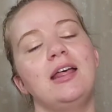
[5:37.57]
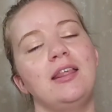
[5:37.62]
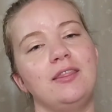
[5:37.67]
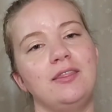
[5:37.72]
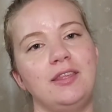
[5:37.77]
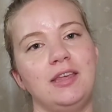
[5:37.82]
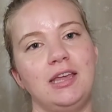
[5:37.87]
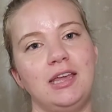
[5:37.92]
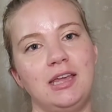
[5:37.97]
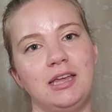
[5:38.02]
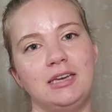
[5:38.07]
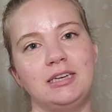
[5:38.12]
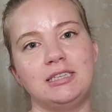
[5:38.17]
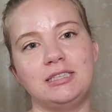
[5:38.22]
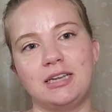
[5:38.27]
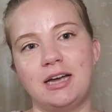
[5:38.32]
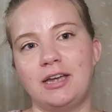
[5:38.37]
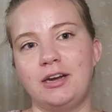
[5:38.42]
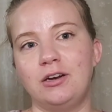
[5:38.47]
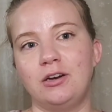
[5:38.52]
the
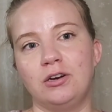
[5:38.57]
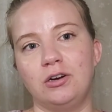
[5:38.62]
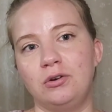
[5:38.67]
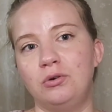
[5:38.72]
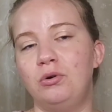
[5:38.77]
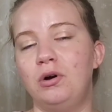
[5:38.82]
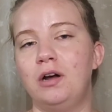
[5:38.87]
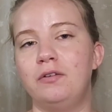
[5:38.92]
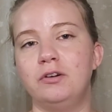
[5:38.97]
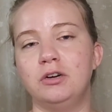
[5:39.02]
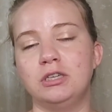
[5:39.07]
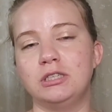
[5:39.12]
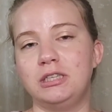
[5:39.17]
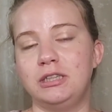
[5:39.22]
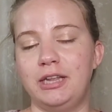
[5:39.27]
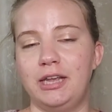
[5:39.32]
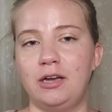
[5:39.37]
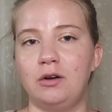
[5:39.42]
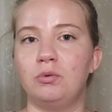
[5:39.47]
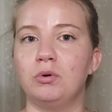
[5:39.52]
designer, whoever's
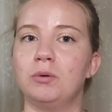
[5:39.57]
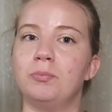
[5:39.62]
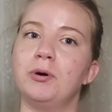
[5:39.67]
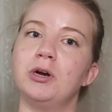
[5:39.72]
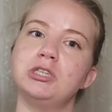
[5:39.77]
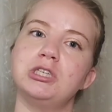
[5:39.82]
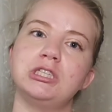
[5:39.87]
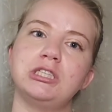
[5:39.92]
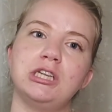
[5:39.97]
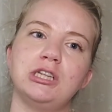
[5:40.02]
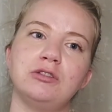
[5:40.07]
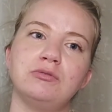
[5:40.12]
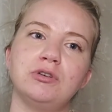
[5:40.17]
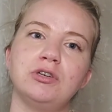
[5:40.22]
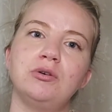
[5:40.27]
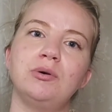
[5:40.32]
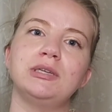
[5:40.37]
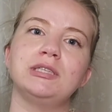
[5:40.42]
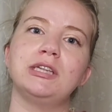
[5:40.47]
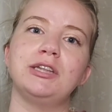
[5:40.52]
link we're purchasing
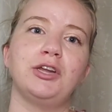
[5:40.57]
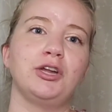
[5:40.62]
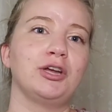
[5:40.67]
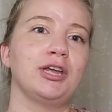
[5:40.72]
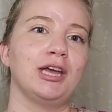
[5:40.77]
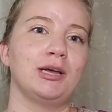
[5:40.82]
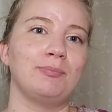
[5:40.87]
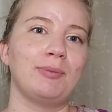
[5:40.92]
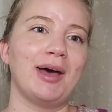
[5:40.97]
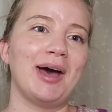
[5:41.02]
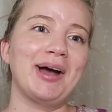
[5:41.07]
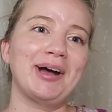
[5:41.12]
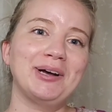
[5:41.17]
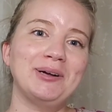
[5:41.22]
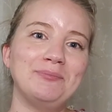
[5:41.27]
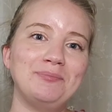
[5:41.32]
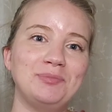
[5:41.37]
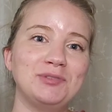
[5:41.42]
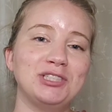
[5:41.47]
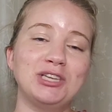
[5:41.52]
through, gets a little
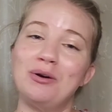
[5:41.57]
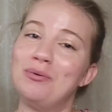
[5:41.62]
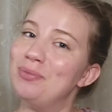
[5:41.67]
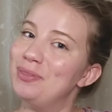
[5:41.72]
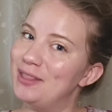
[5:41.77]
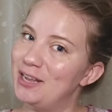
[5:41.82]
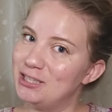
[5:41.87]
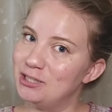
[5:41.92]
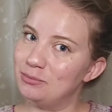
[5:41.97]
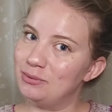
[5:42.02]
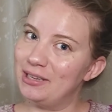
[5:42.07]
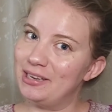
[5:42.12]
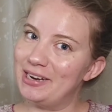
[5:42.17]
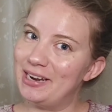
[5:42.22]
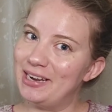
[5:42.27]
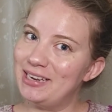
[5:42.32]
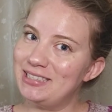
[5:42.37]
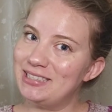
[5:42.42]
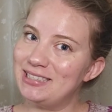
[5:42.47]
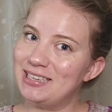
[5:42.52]
kickback. So that's a really
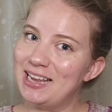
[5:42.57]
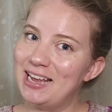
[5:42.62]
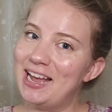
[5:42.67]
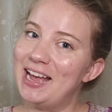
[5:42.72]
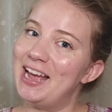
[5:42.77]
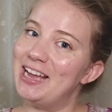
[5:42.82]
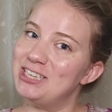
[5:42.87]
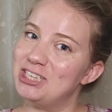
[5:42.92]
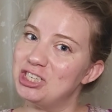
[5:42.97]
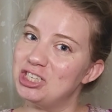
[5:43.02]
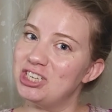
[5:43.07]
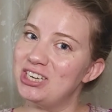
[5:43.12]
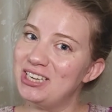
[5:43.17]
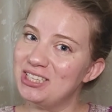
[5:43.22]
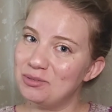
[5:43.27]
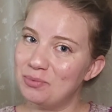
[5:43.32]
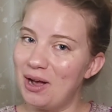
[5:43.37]
nice addition as